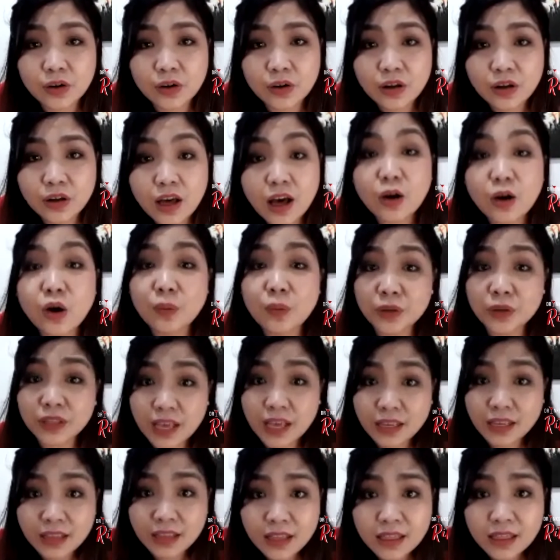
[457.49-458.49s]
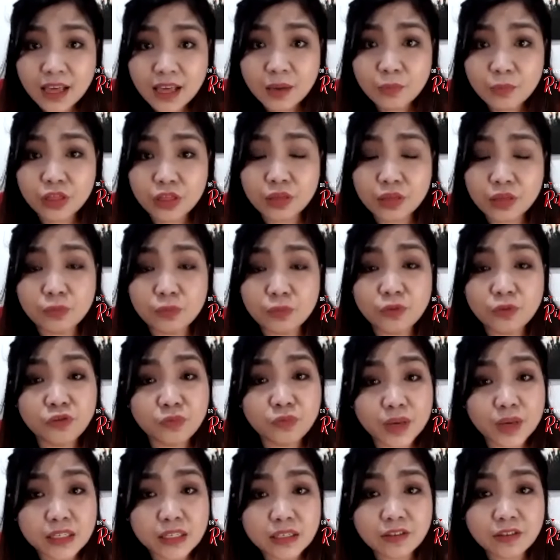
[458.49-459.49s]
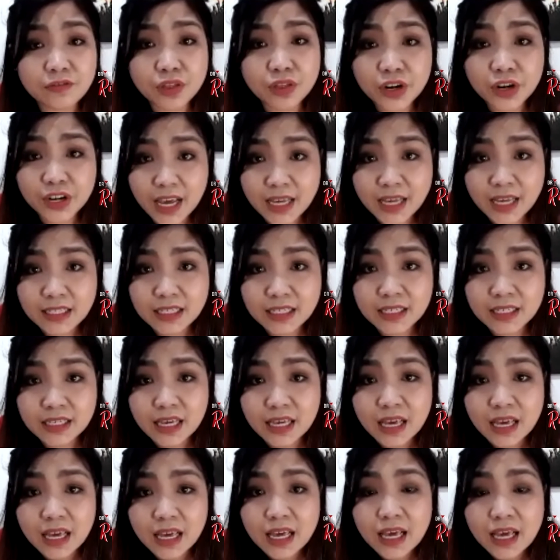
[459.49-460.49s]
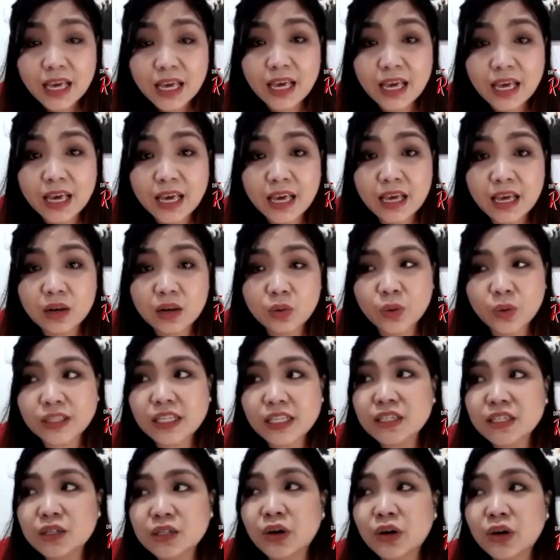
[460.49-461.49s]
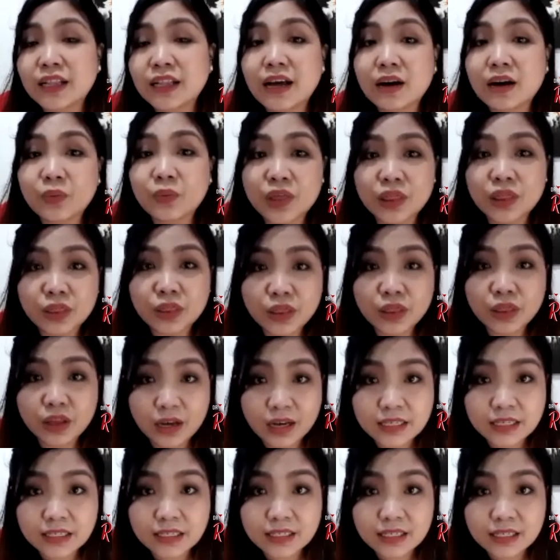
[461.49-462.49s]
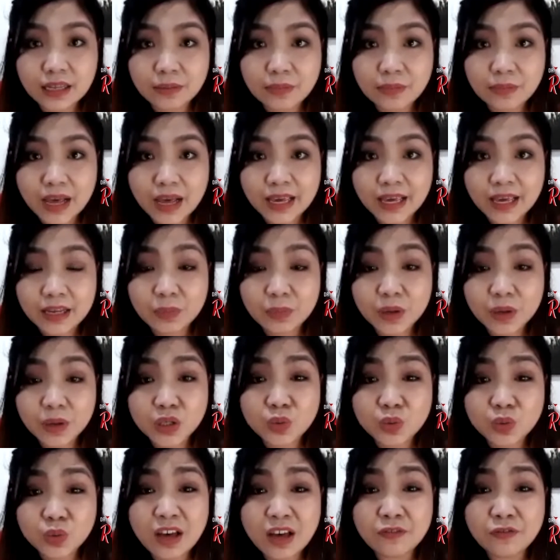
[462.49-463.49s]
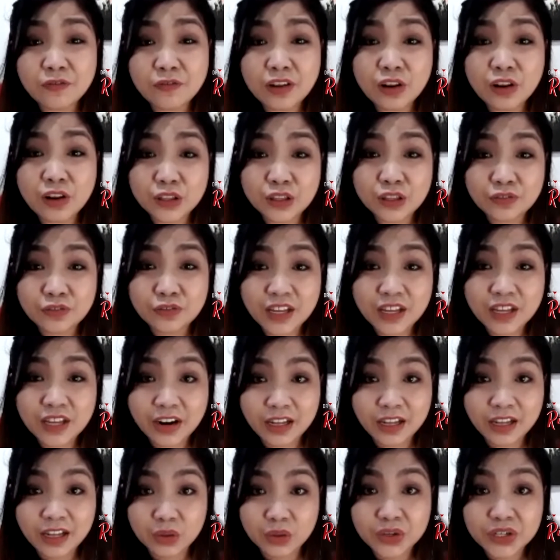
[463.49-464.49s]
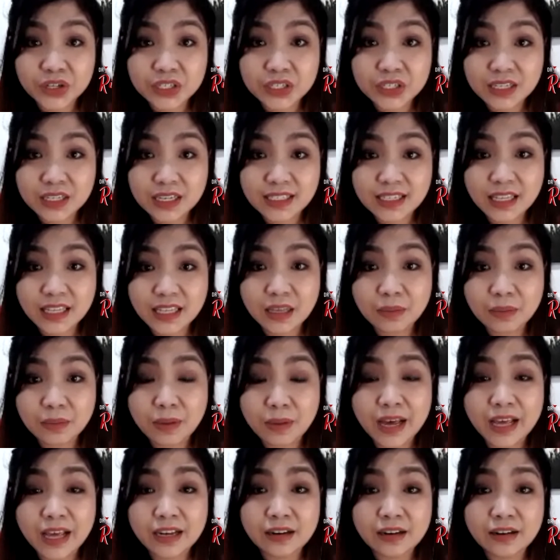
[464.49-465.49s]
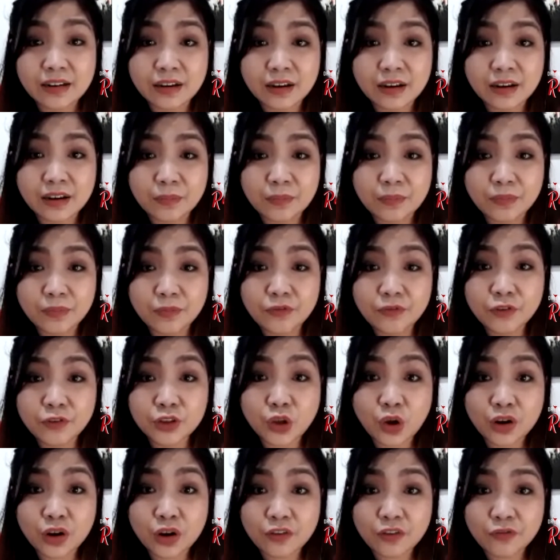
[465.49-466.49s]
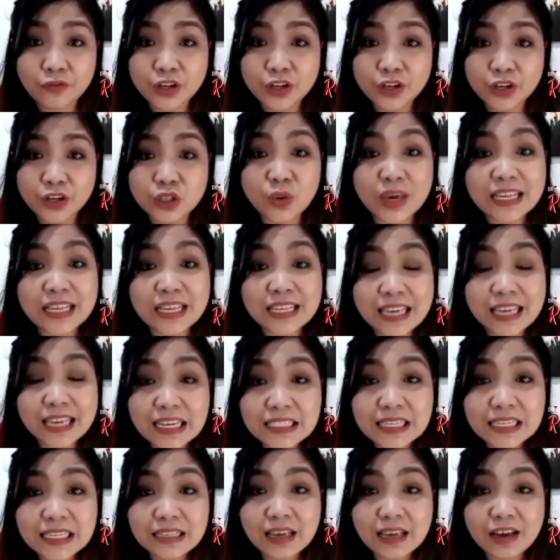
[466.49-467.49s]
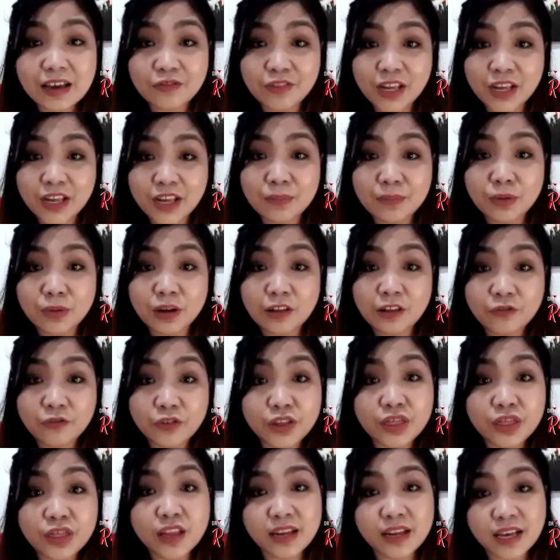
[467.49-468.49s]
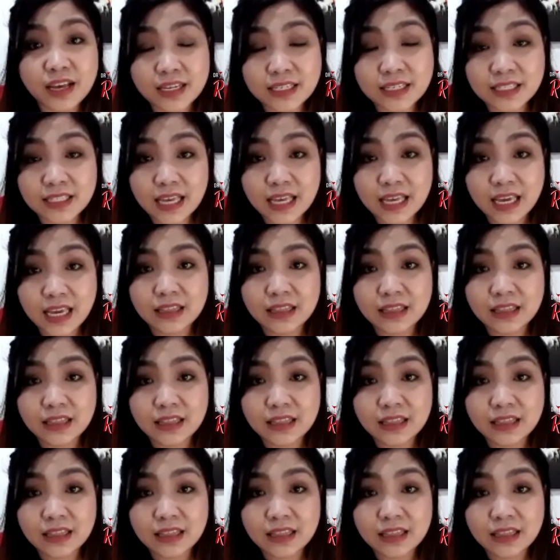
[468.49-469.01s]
accommodating them with movements of their dates. And what is good lang with us in Mayad, because we have a lot of directors kasi, diba, and photographers. So in case hindi available for the next date,